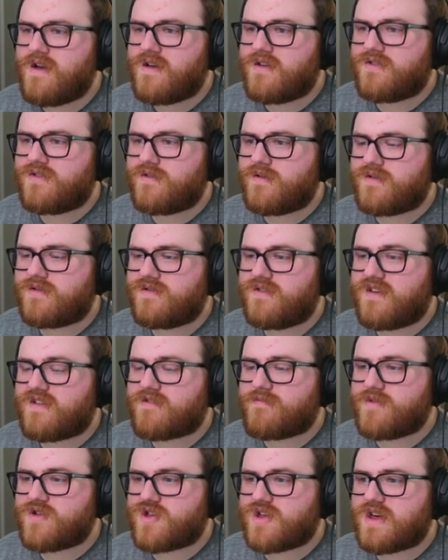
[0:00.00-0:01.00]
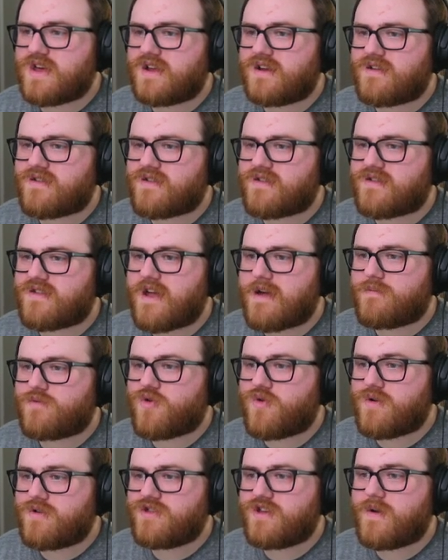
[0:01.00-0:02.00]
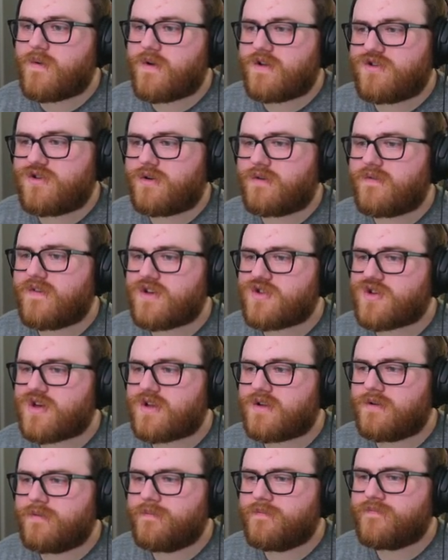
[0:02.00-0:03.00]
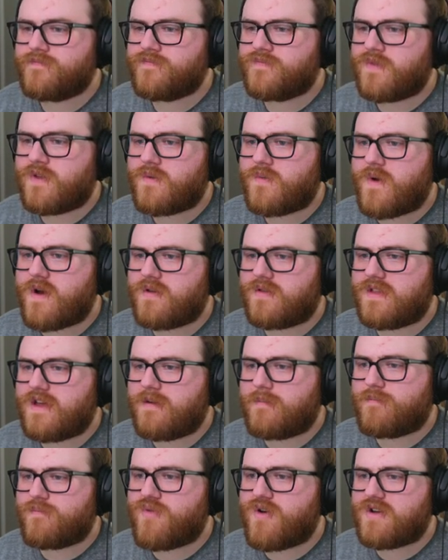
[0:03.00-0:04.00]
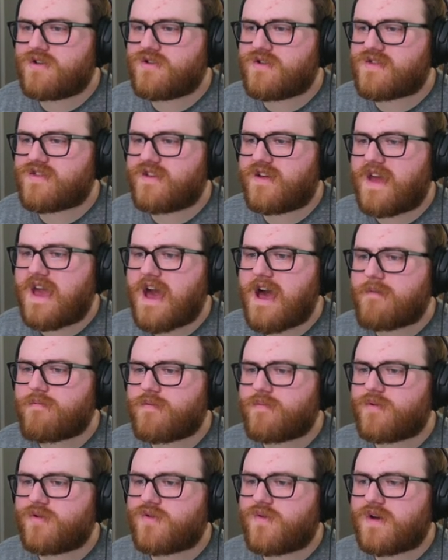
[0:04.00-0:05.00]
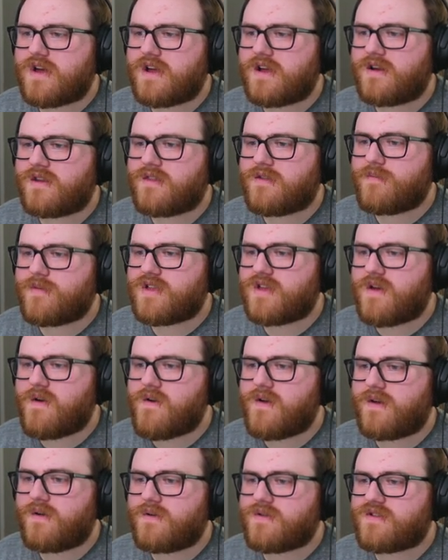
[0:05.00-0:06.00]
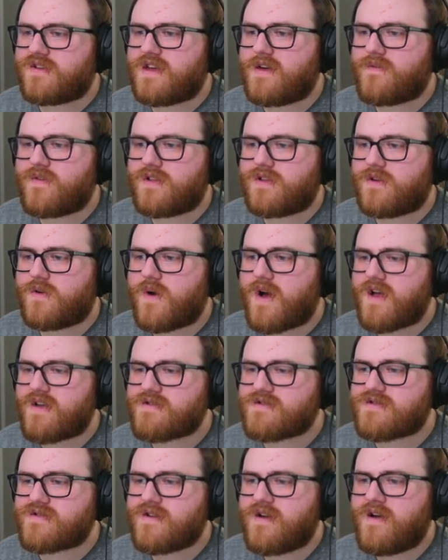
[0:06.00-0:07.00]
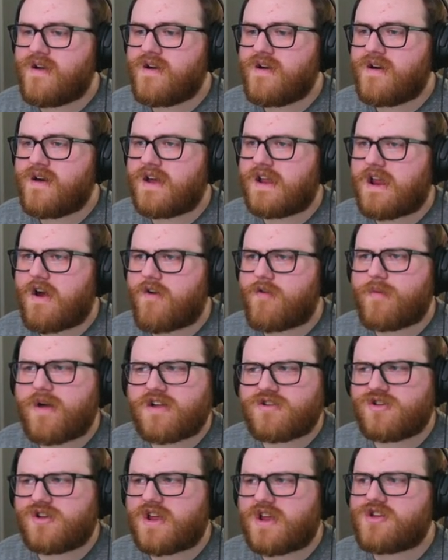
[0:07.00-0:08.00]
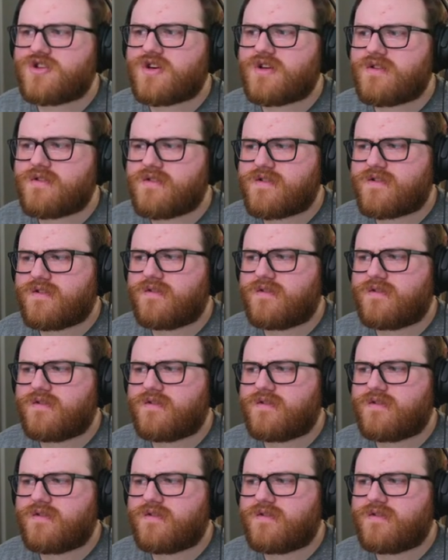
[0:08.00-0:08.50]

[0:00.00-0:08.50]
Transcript: Th this machine is a step toward the original vision, where Lim bridges the gap between the materials given to us and our imaginations.